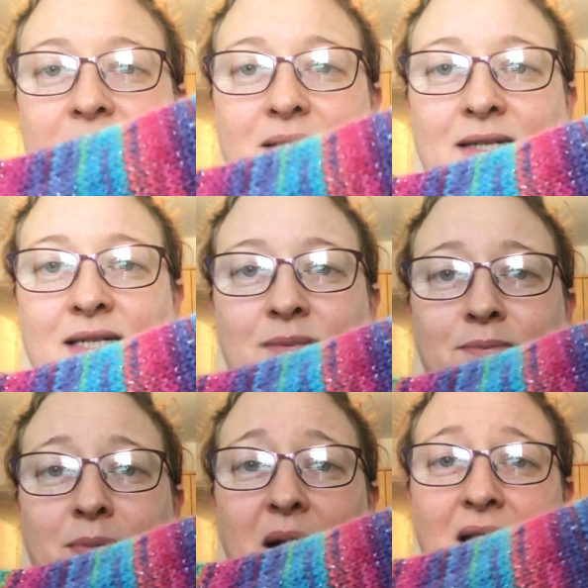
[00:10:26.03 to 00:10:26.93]
at the
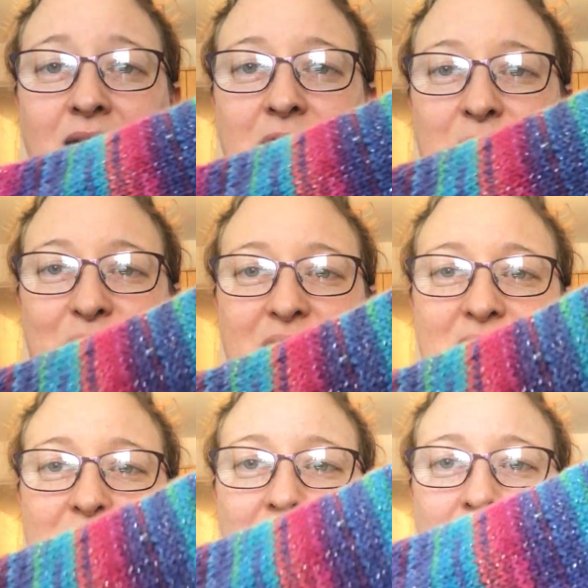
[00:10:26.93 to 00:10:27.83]
sparkle.
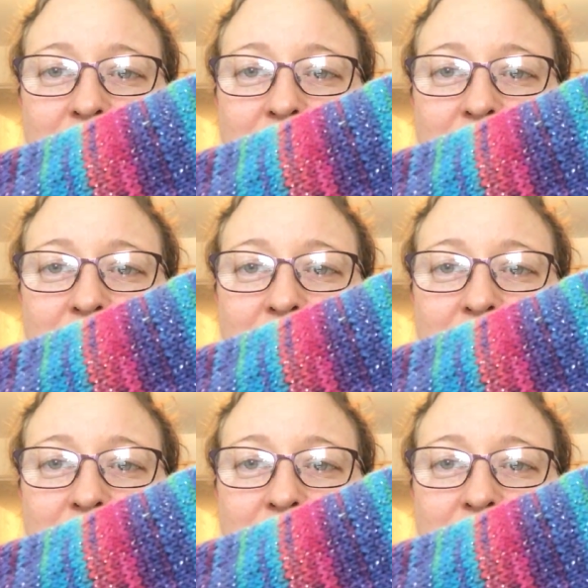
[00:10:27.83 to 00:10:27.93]
It's so